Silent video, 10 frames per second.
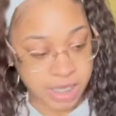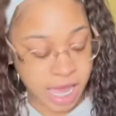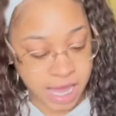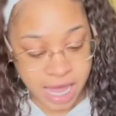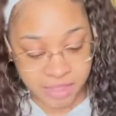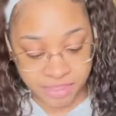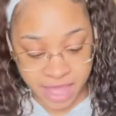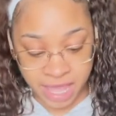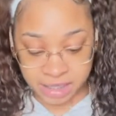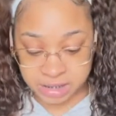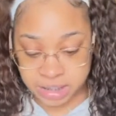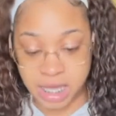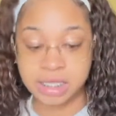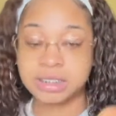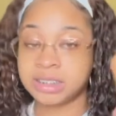I got that
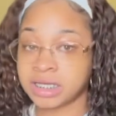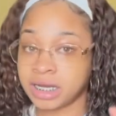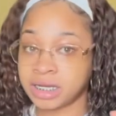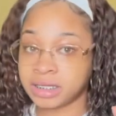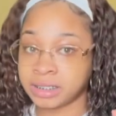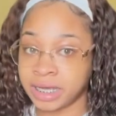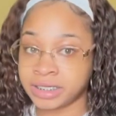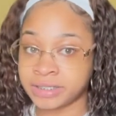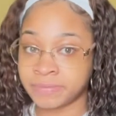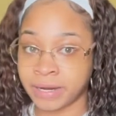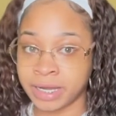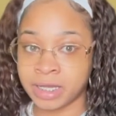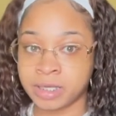tint lace spray.